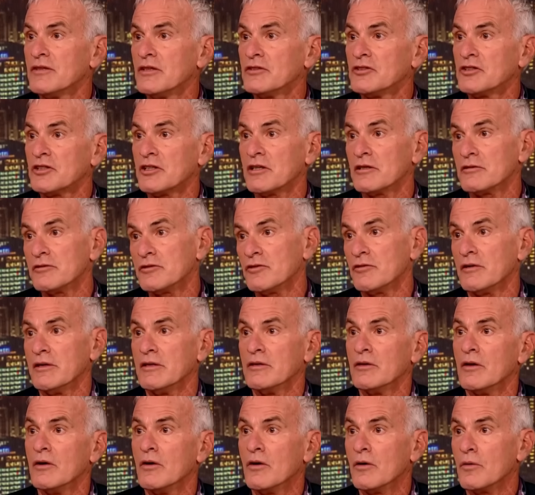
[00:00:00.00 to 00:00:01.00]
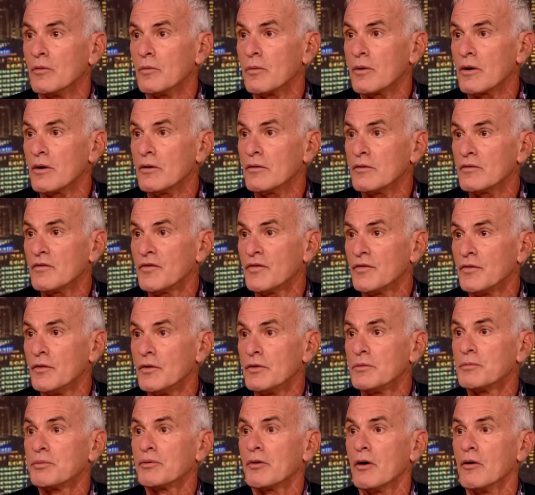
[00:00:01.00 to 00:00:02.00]
the Children, World
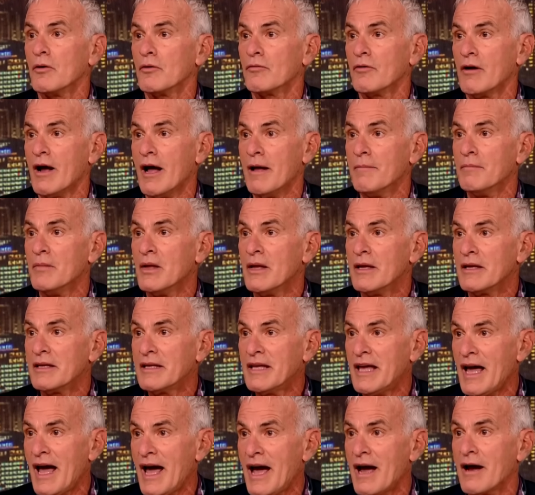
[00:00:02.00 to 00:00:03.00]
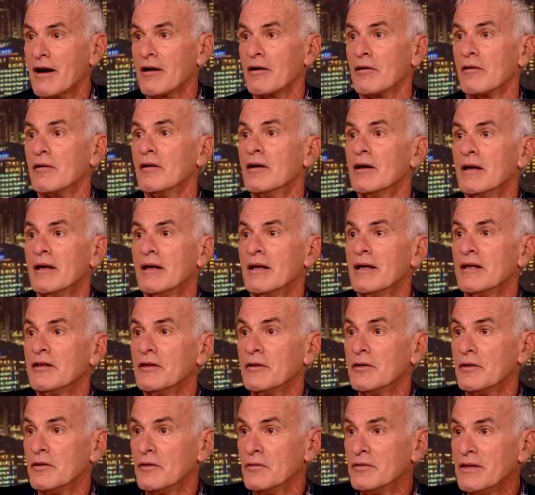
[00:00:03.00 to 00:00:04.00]
Food Program, CARE,
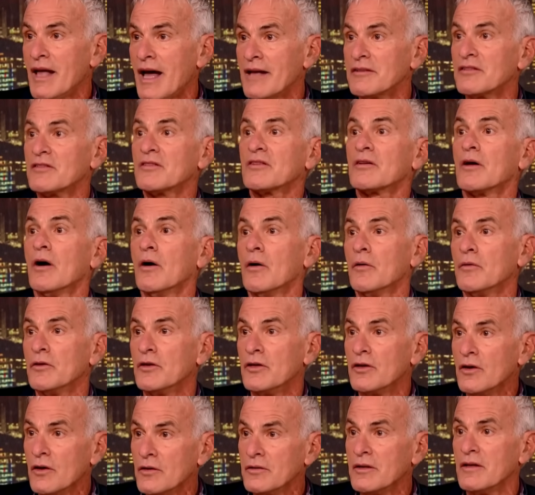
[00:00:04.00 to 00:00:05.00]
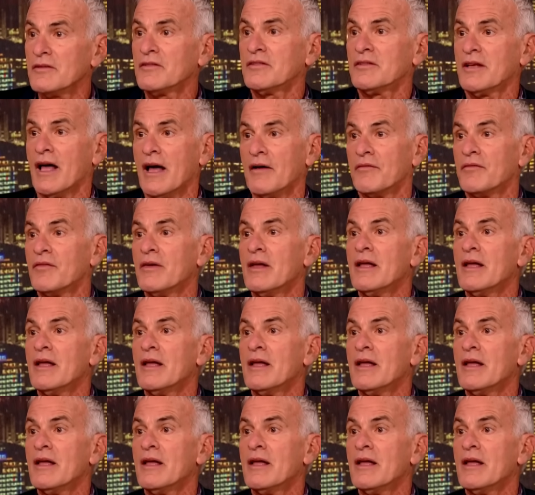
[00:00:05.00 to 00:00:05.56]
UNESCO, UNICEF.